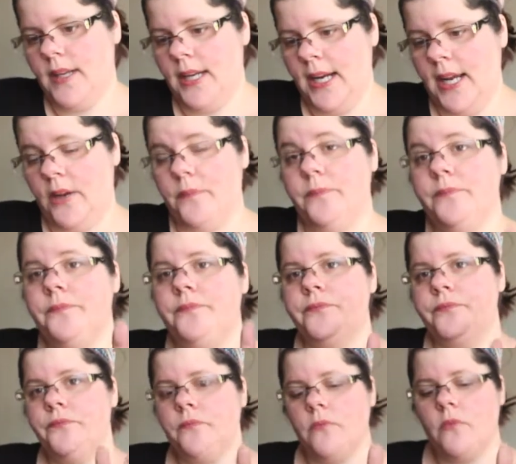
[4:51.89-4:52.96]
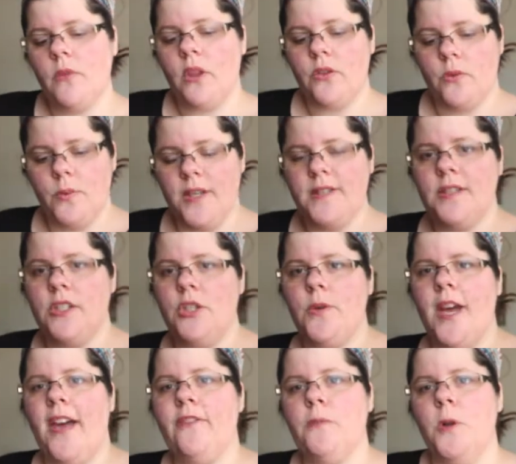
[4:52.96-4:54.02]
Now, the reason you
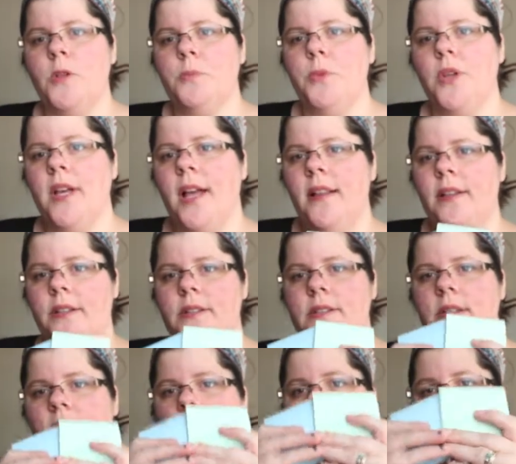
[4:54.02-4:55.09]
have multiple colors,